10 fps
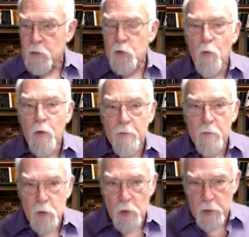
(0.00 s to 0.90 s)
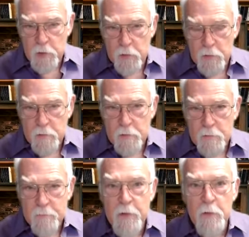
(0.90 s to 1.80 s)
So when I was little,
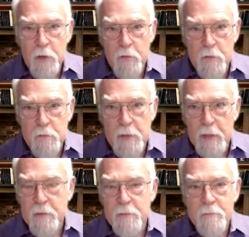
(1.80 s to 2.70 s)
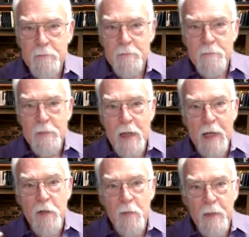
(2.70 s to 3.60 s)
very little, like
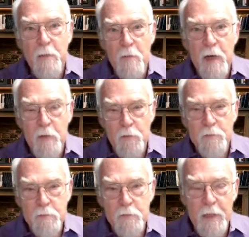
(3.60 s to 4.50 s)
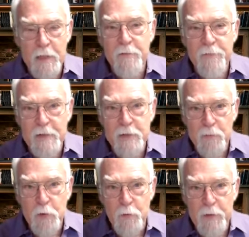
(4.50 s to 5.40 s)
out of the baby bottle, trying to find
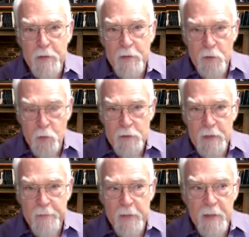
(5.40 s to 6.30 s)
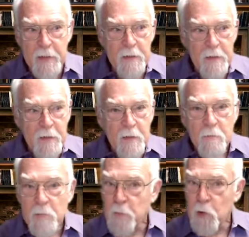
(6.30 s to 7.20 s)
something to drink to go to sleep at night,
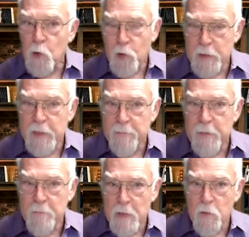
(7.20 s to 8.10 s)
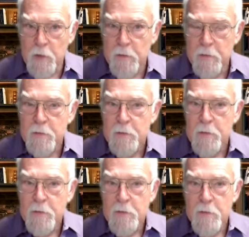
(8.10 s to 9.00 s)
my mother couldn't give me milk
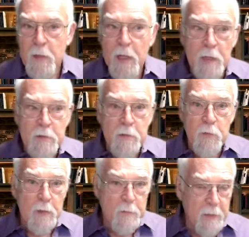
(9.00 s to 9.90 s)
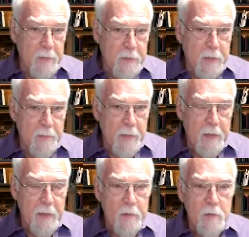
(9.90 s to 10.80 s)
because it would upset my stomach.